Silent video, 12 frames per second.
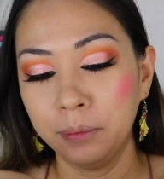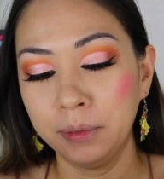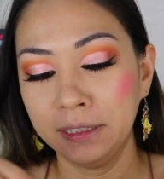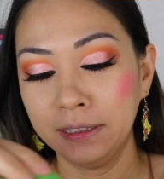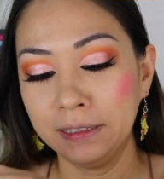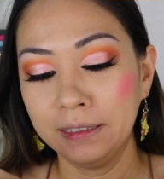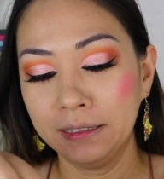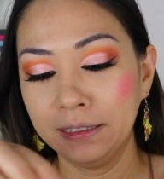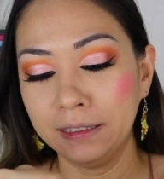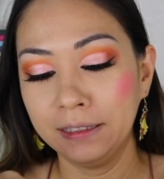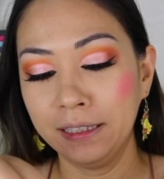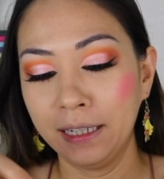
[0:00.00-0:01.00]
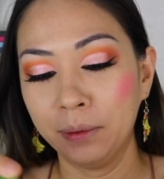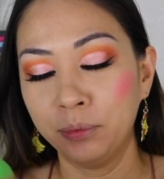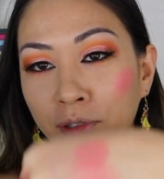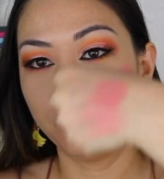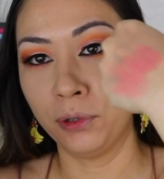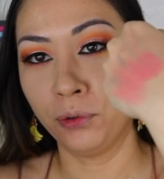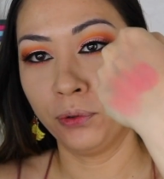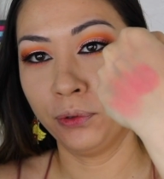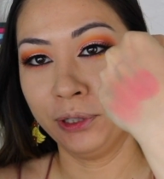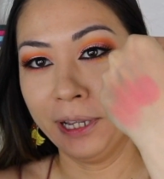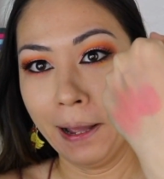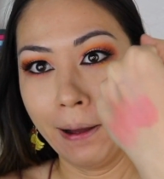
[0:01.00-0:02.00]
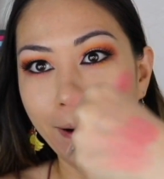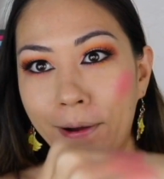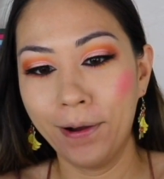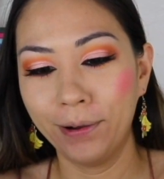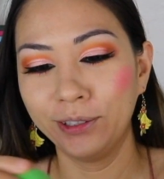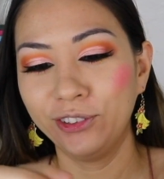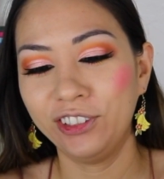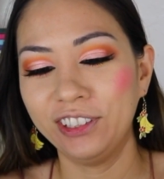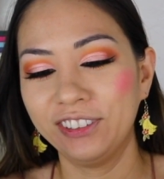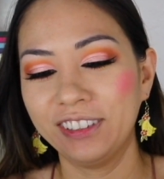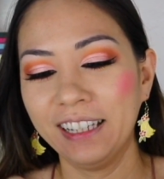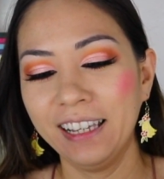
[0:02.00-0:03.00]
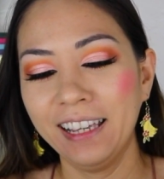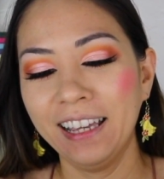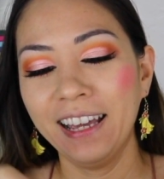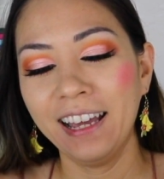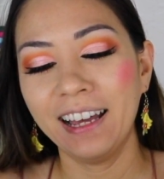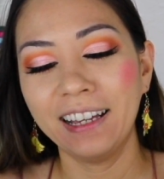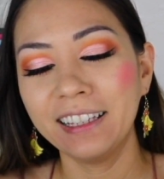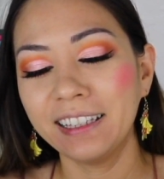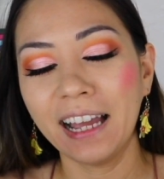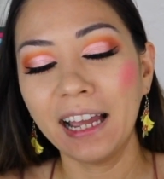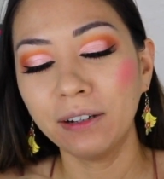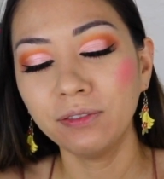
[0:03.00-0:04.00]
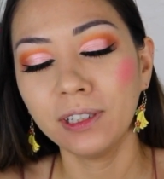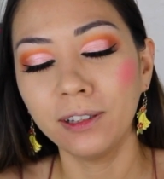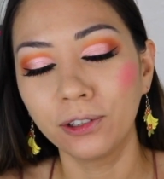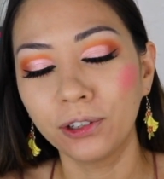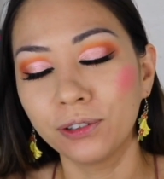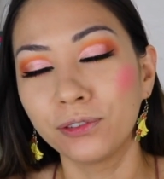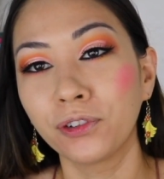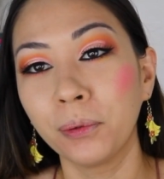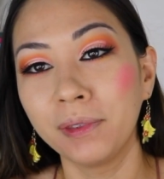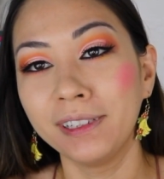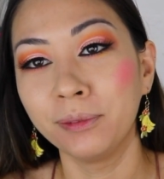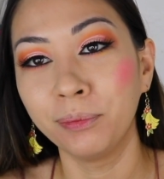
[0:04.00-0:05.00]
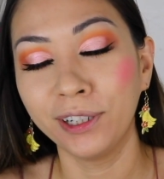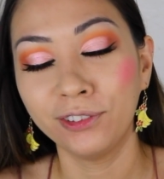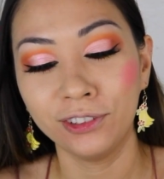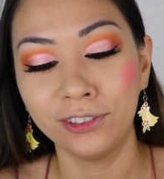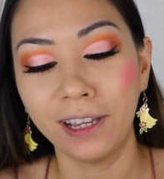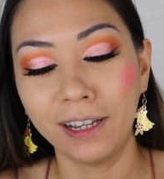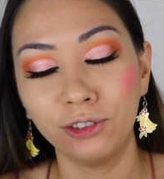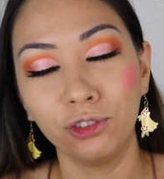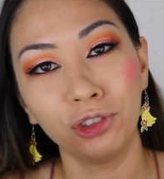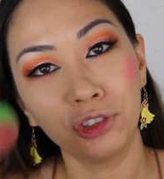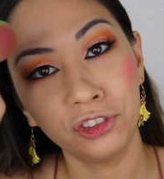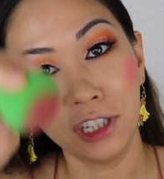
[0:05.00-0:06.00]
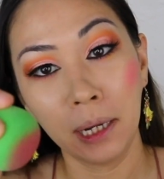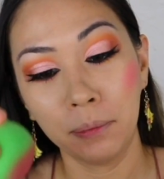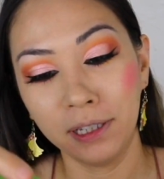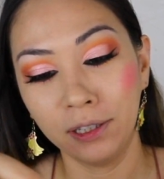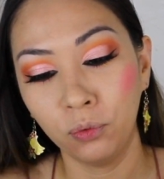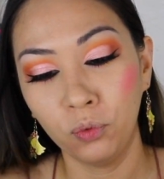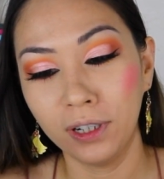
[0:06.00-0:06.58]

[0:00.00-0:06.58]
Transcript: Let me dab some, yeah, jeez. Again, I have to learn from these blushes that I should just dab it in